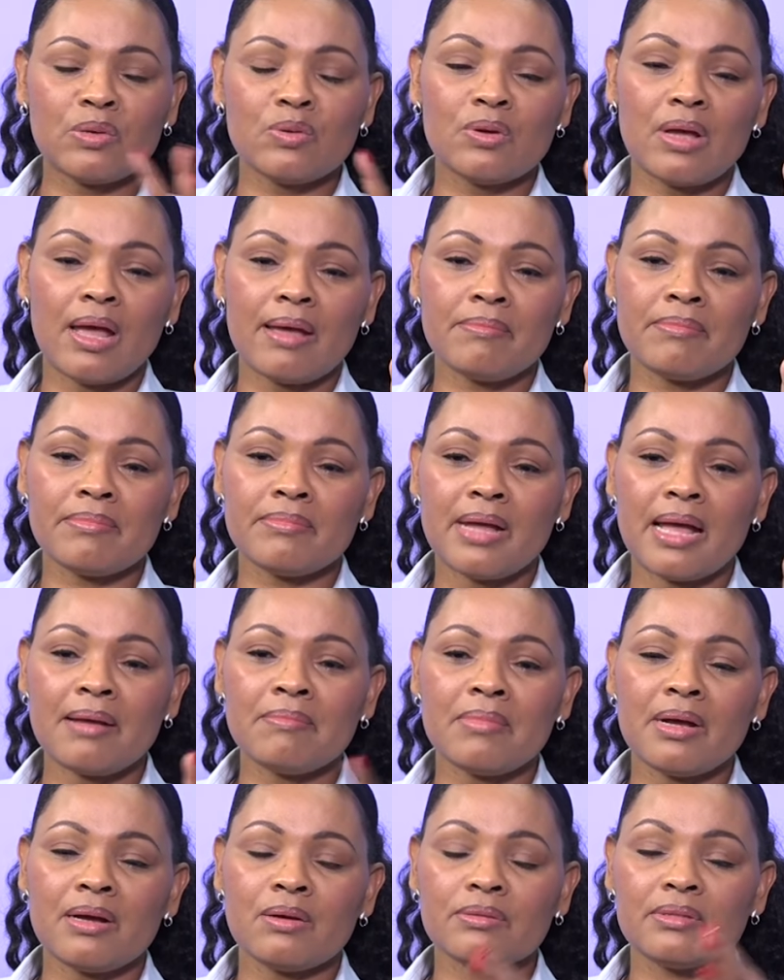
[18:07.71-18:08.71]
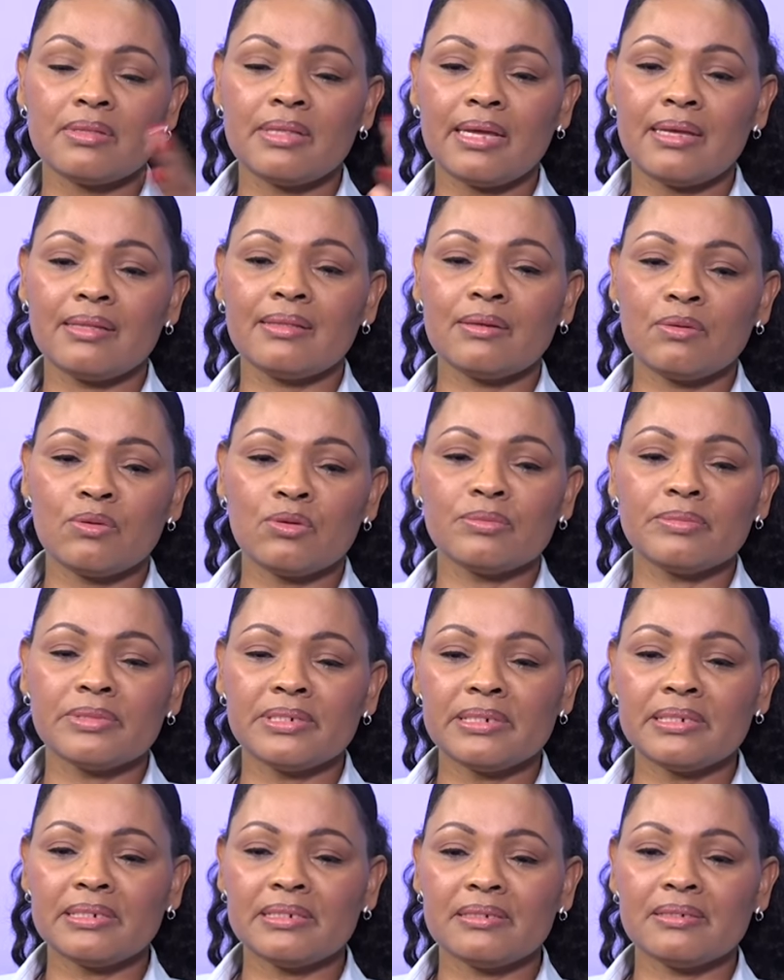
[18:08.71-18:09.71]
I'm out there in the
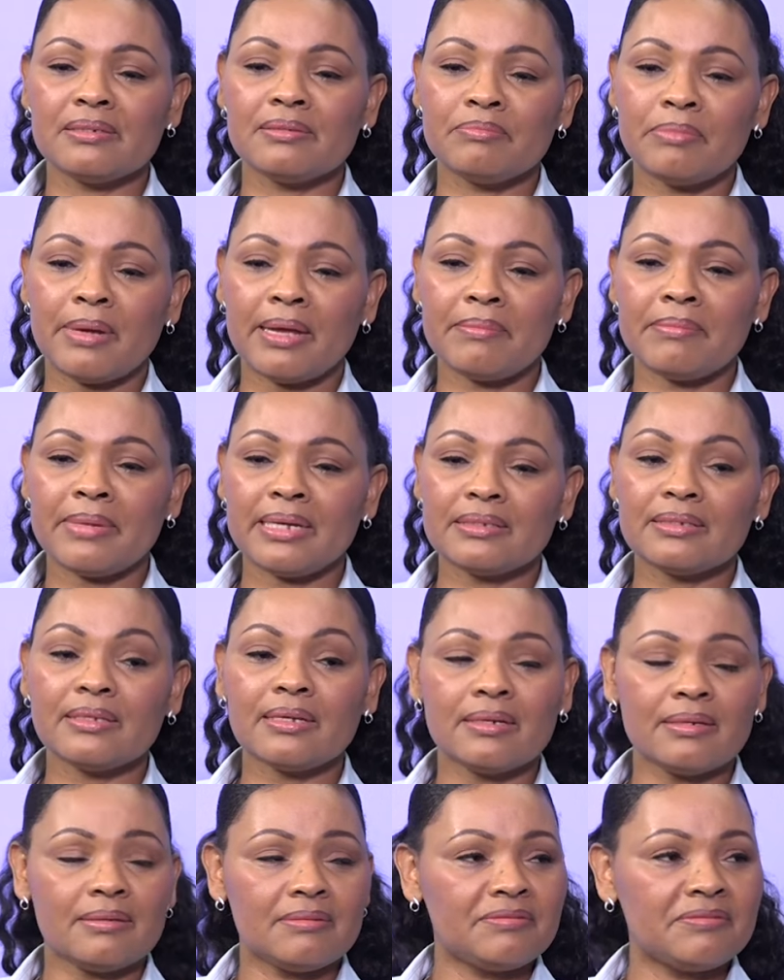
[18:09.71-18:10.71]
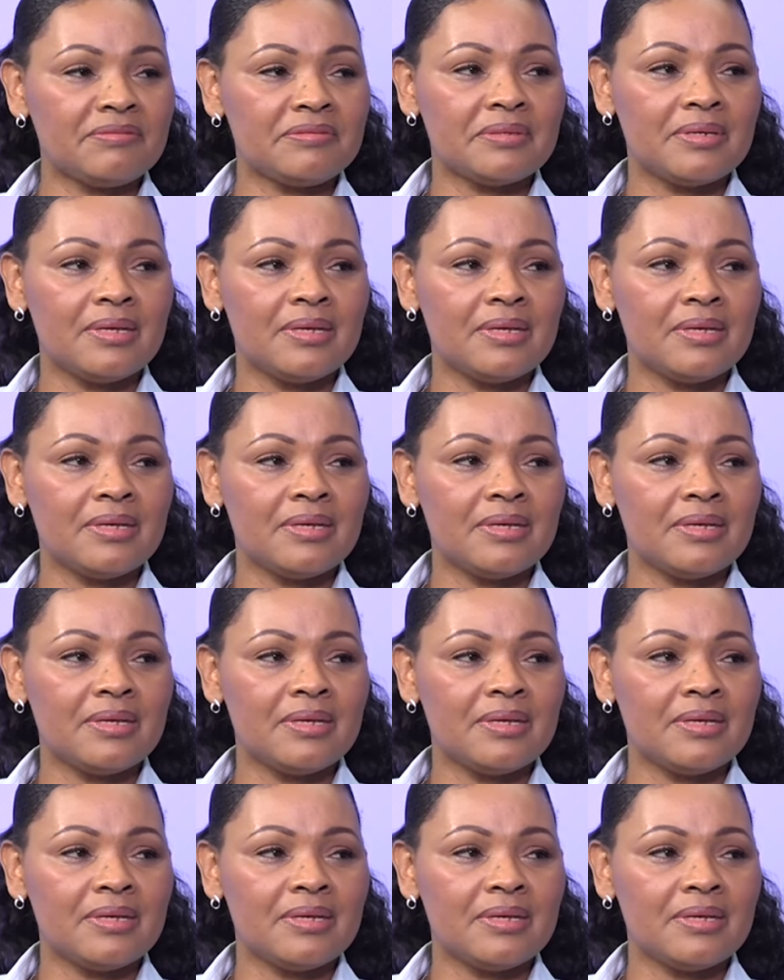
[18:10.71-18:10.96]
community by myself,